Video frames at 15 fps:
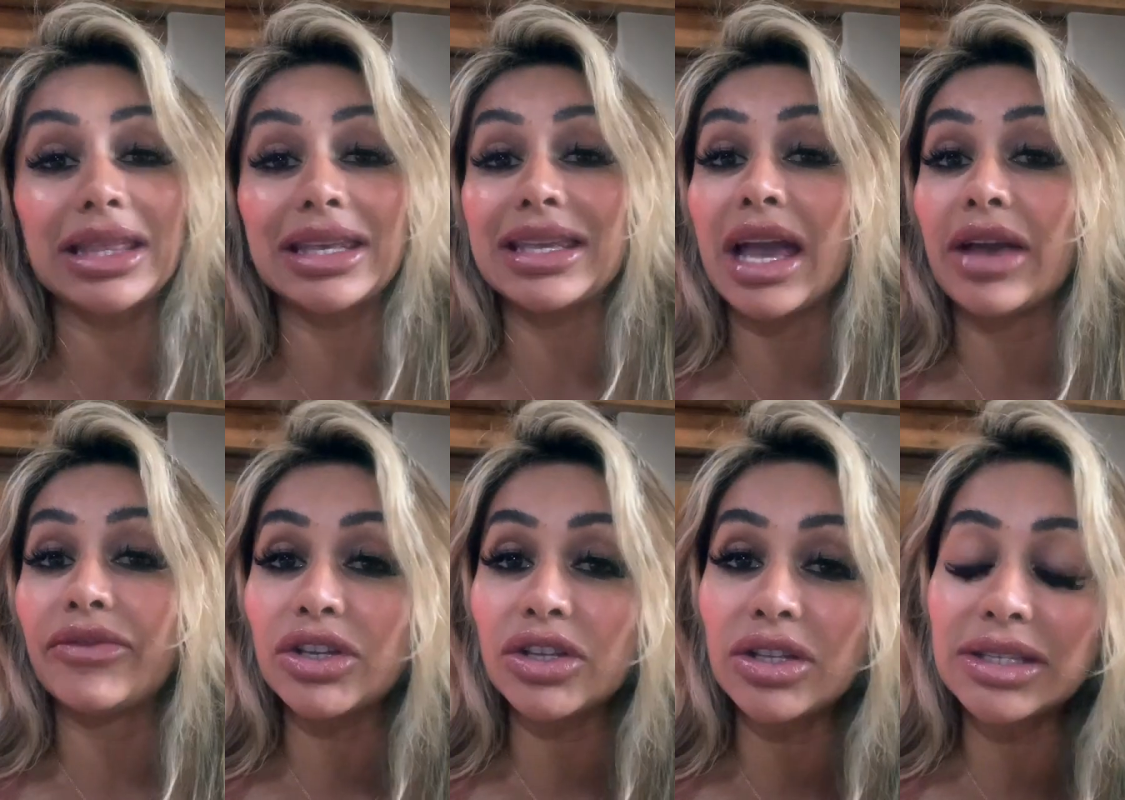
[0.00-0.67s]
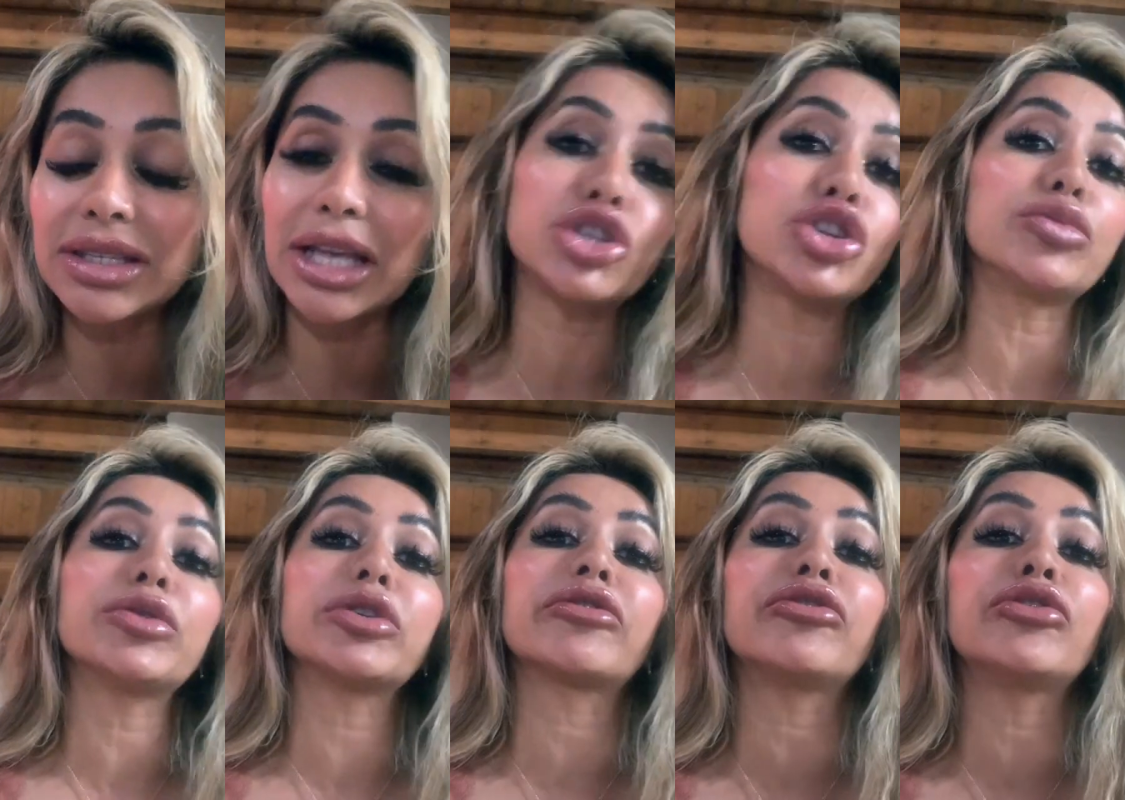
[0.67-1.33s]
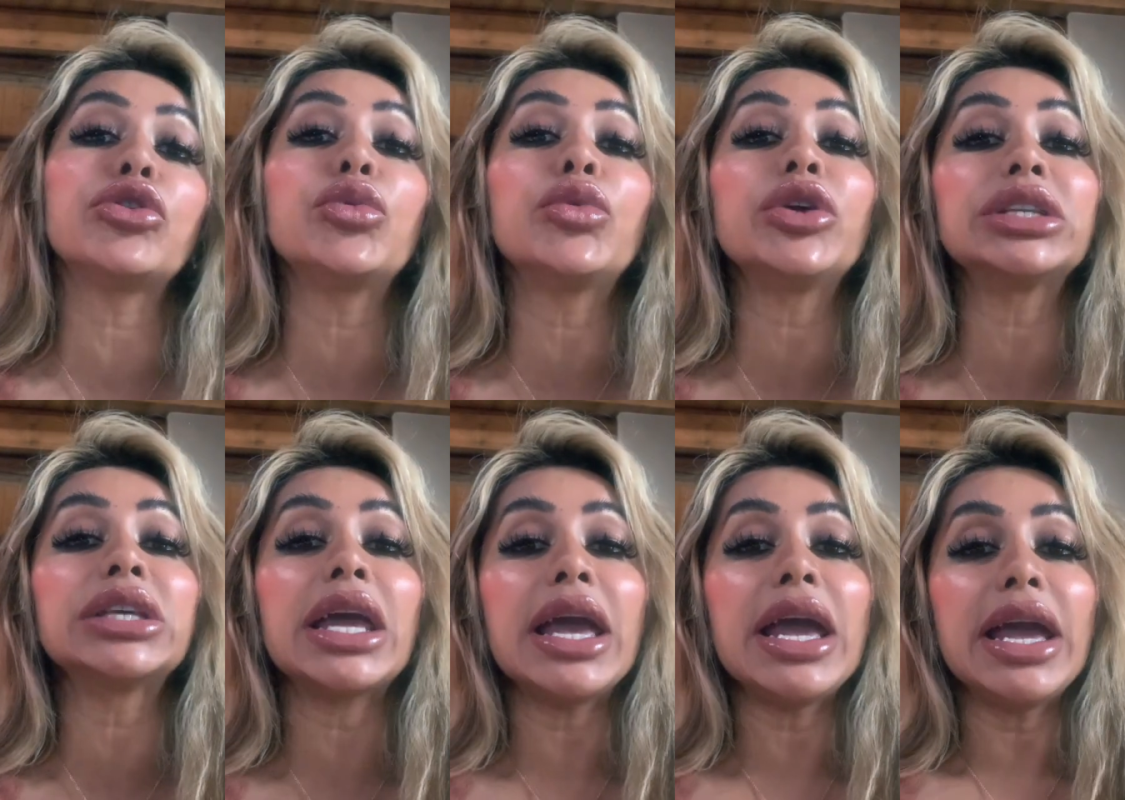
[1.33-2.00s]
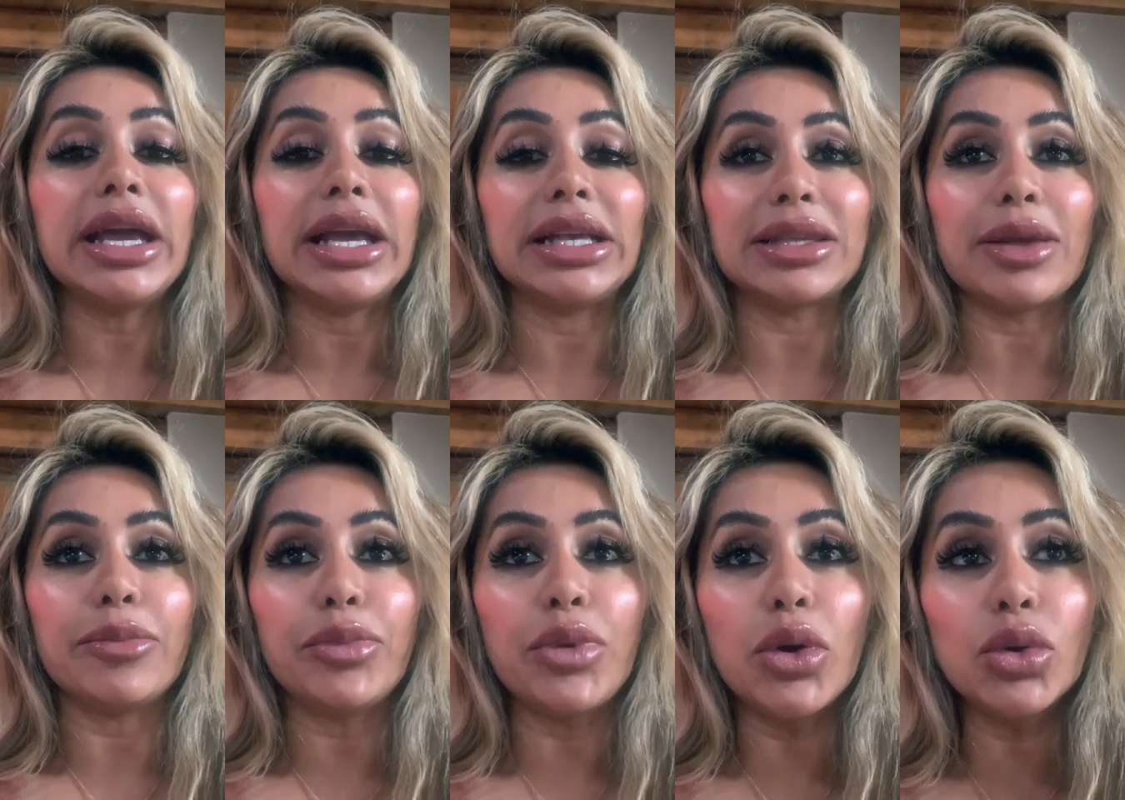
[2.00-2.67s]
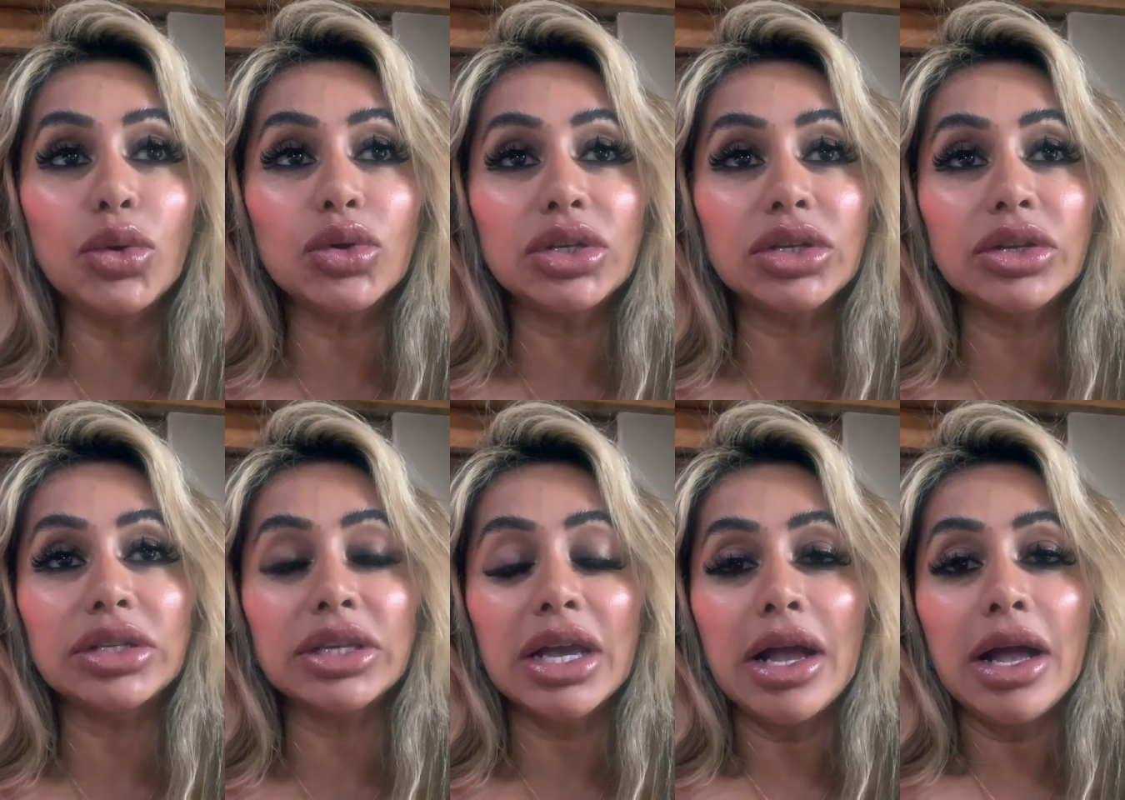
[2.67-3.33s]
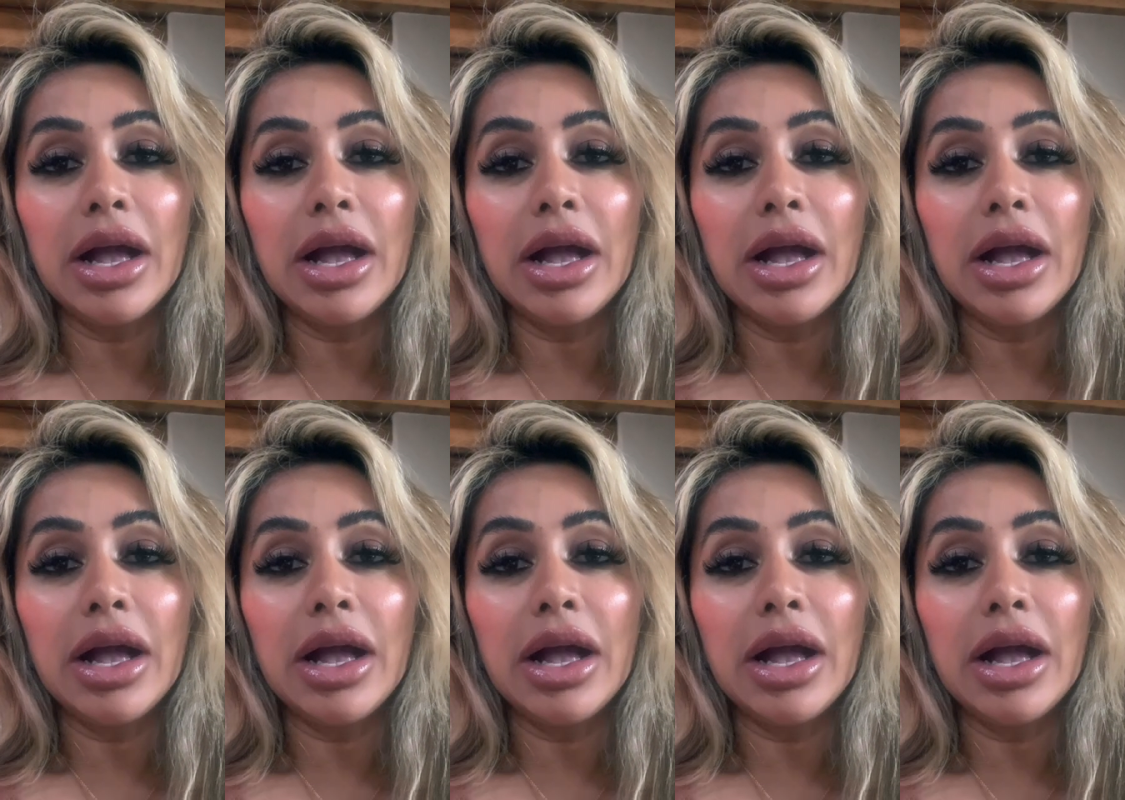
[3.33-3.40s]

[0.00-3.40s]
The evidence that you put forward is important,